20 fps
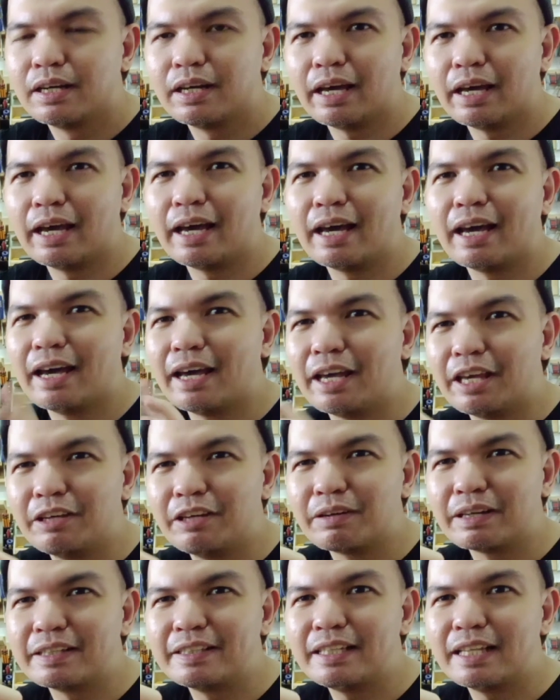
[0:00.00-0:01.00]

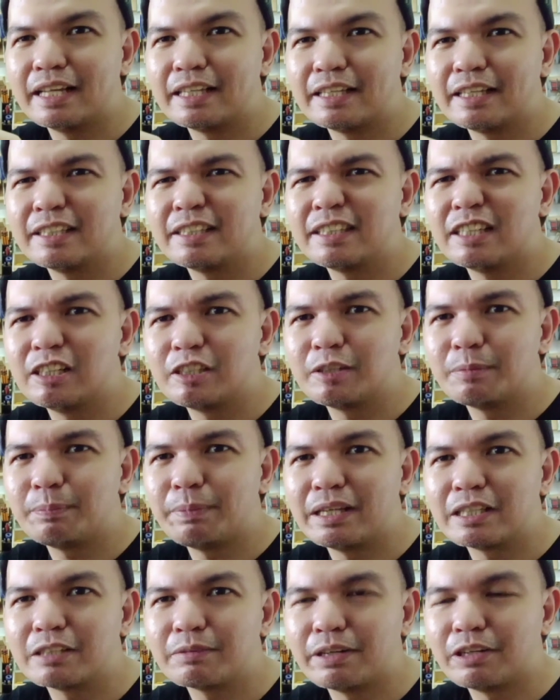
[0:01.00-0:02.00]
You can see that it still
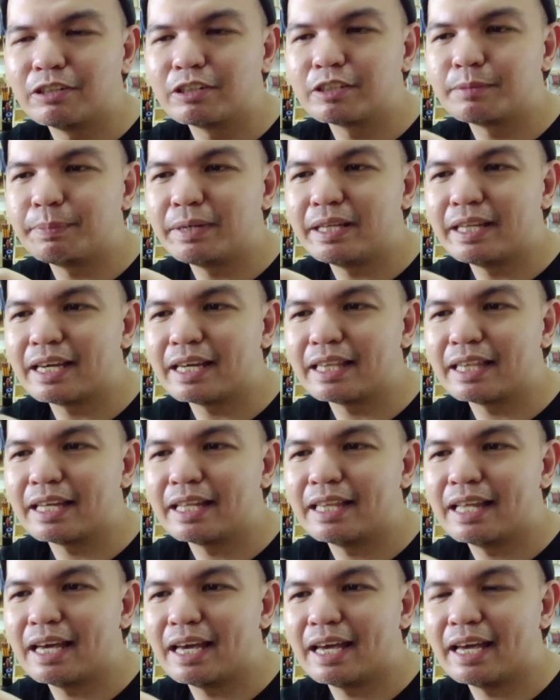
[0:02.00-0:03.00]
spins when you're spinning it,
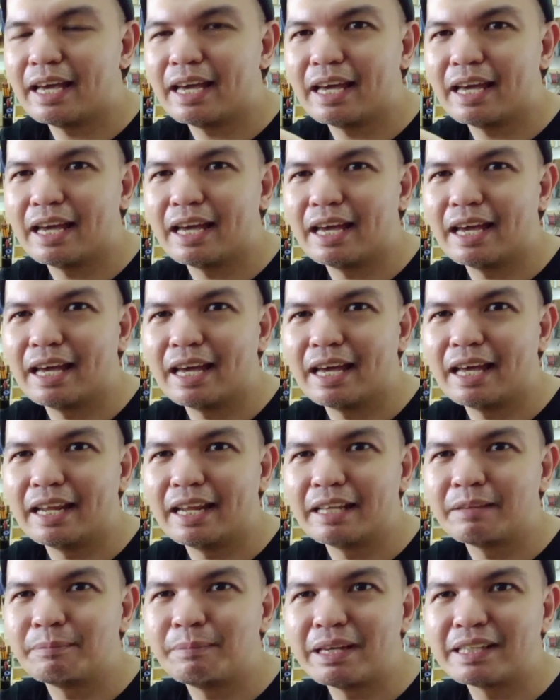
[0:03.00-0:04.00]
and then
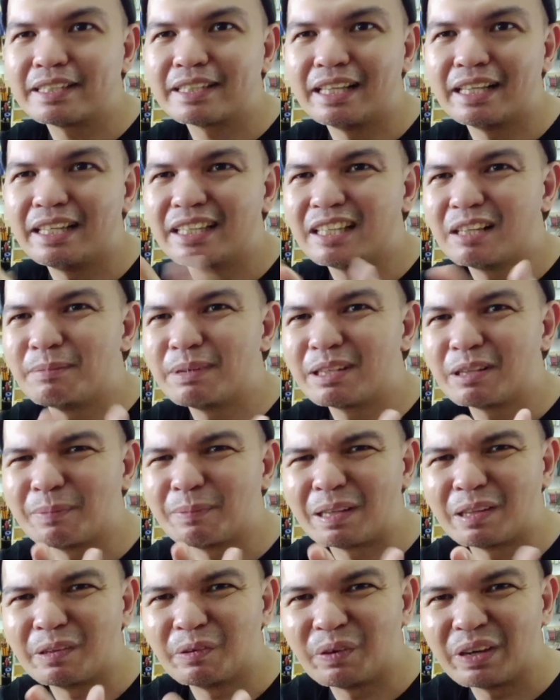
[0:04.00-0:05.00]
it makes a little bit of
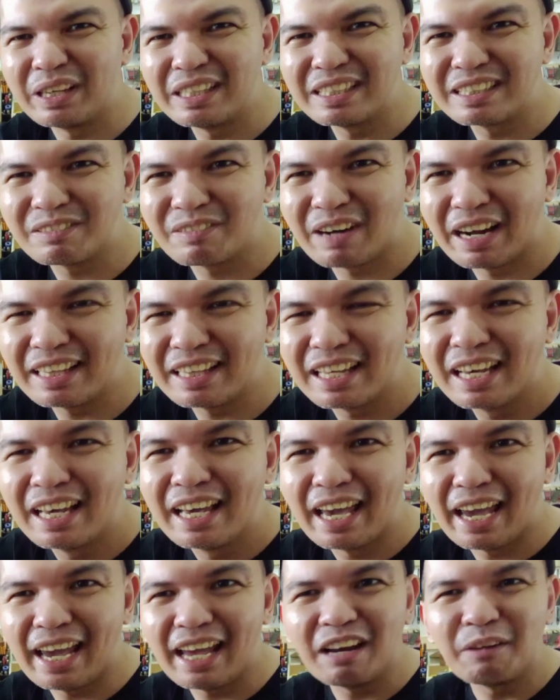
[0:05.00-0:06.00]
a noise, right?
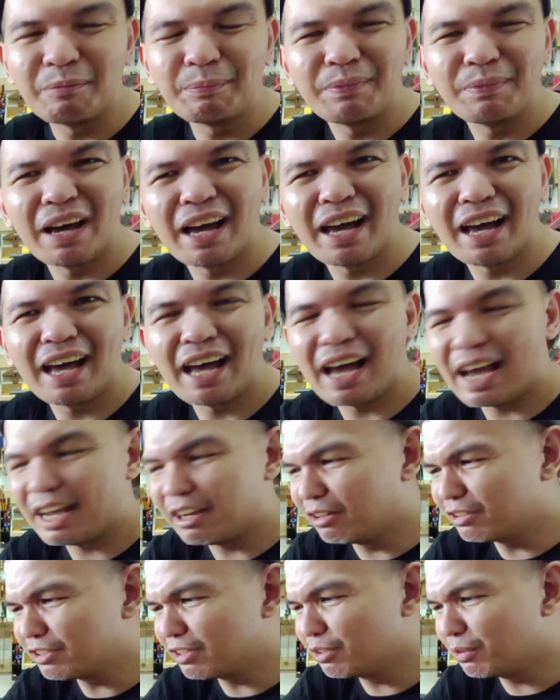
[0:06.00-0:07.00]
And I
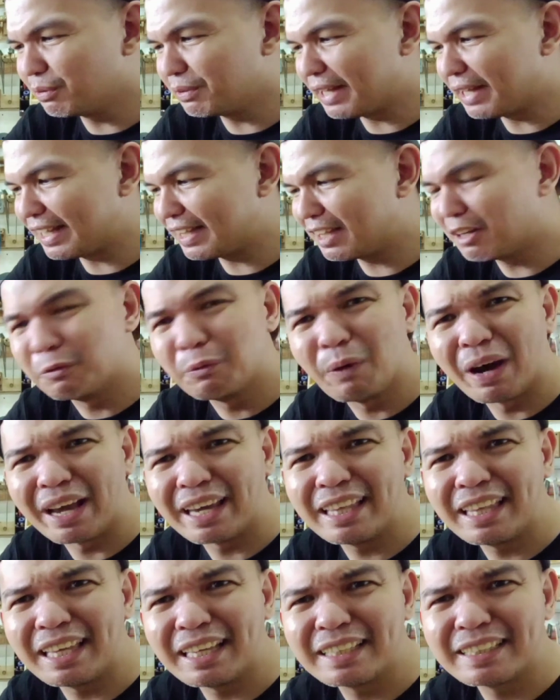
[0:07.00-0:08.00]
also don't like the
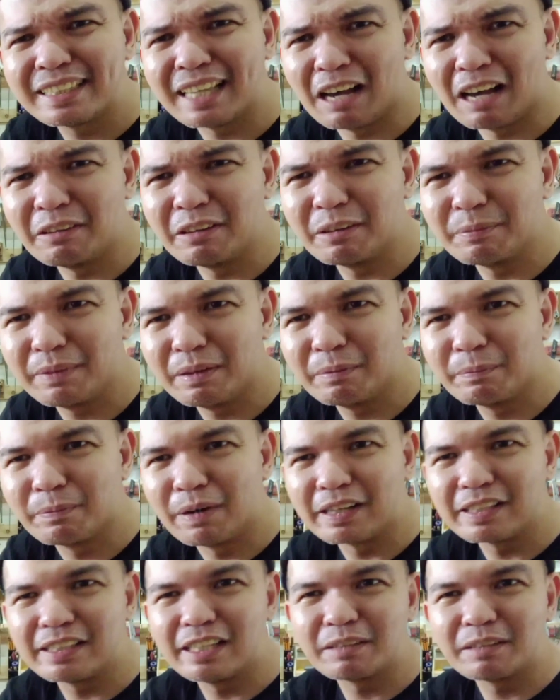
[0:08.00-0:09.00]
whining sound of the
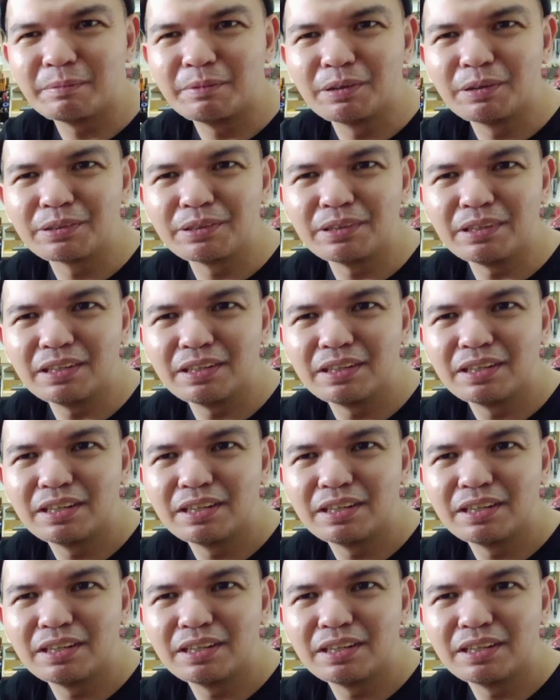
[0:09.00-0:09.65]
brushless motor.